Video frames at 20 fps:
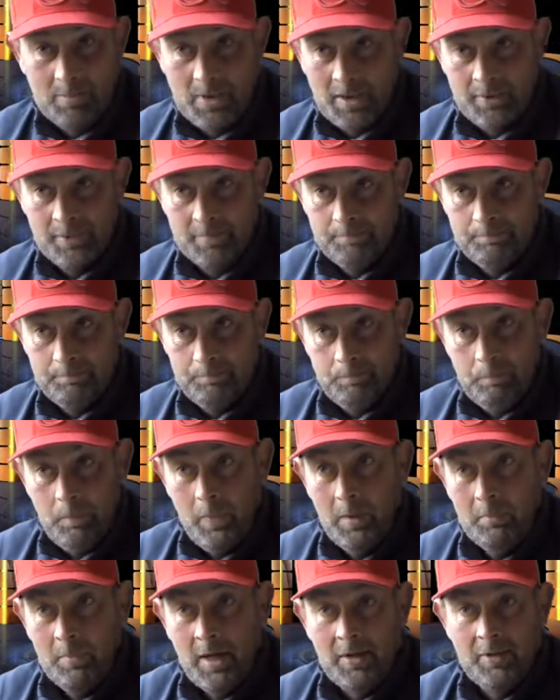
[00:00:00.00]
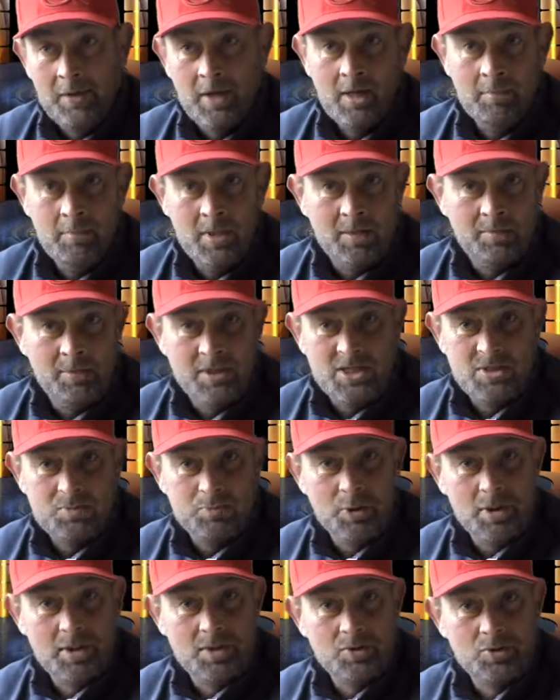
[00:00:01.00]
back there, maybe
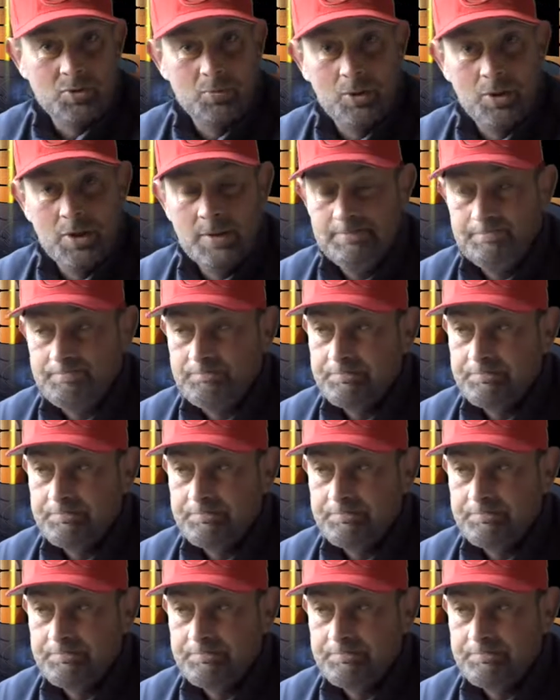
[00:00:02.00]
spring, summer,